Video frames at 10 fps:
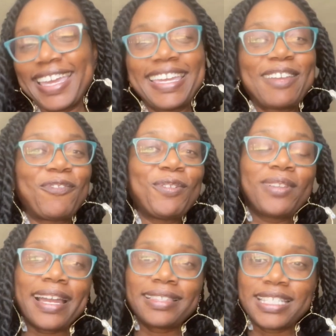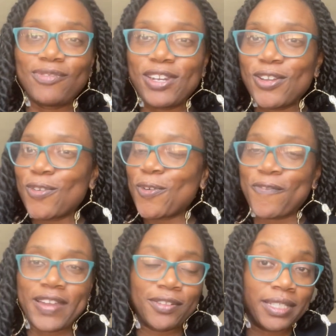If you liked this video or
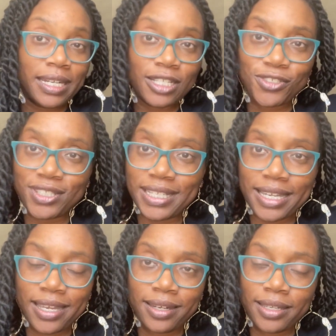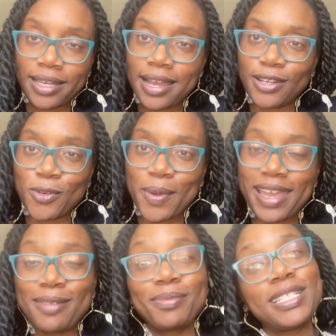found it interesting in any kind of
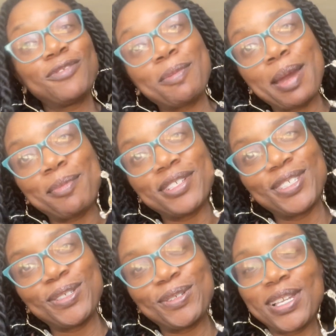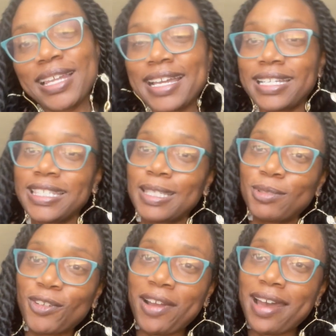way, please remember to like and
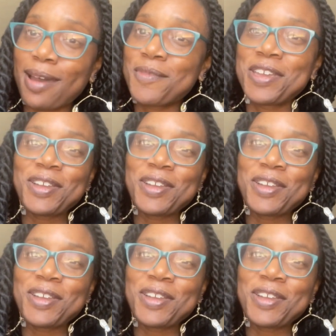subscribe.